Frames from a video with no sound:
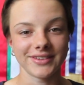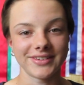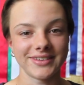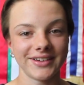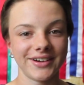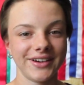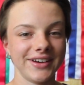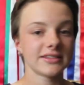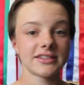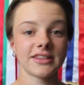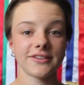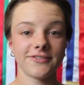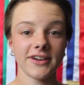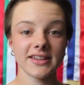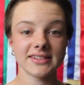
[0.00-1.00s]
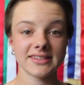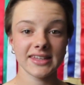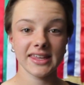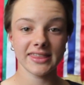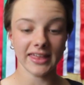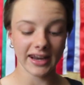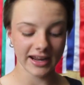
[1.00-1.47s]
So, so the first
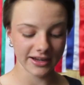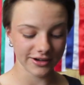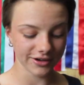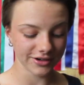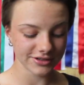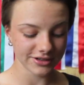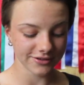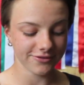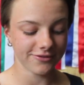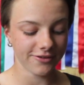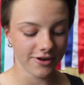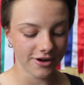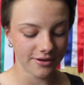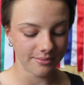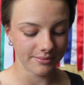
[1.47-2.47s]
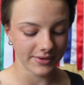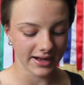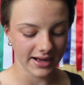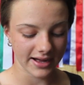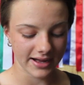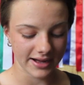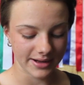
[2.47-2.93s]
thing that I got from,
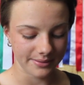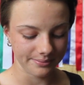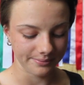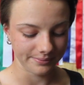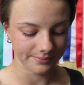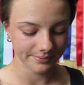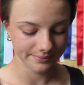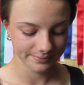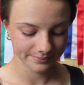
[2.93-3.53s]
um,